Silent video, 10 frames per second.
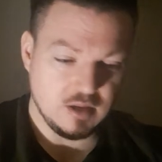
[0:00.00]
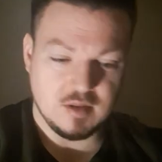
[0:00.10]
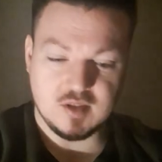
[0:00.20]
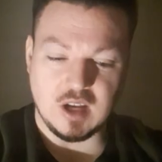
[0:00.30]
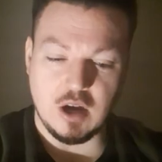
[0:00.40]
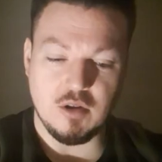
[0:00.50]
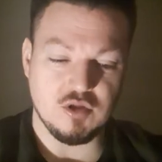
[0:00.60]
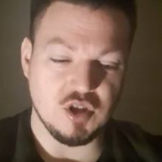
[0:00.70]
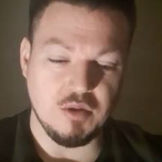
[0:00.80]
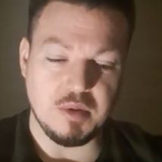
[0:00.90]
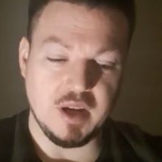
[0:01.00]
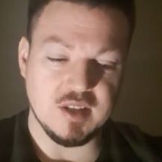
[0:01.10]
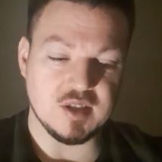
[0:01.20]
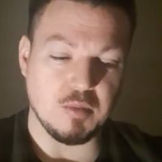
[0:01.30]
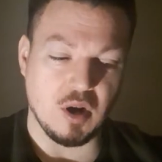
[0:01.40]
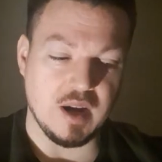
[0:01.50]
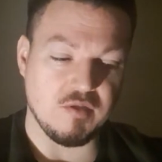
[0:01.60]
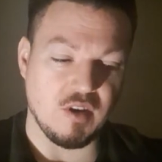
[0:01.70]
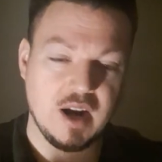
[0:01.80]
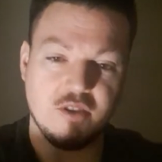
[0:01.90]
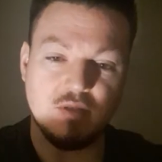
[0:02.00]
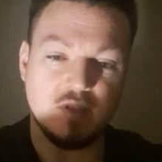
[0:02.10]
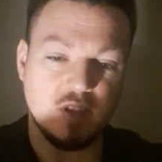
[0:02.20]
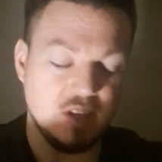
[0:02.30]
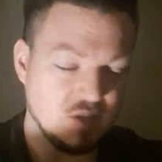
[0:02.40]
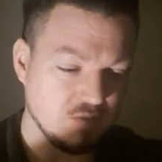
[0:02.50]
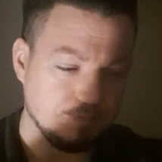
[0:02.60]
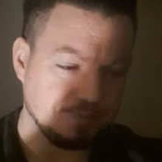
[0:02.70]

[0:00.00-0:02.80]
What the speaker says: So Jubilee inspired fragrances,